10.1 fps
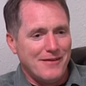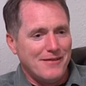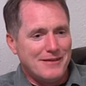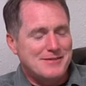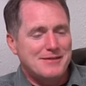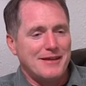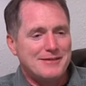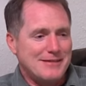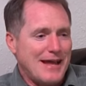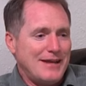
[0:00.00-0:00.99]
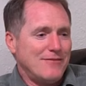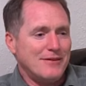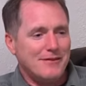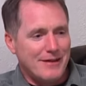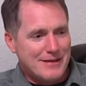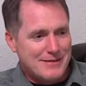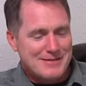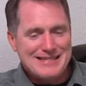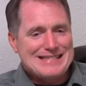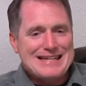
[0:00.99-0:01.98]
That's. It's not even.
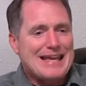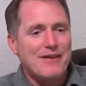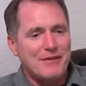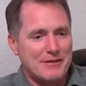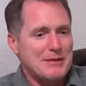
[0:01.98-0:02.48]
It's just a given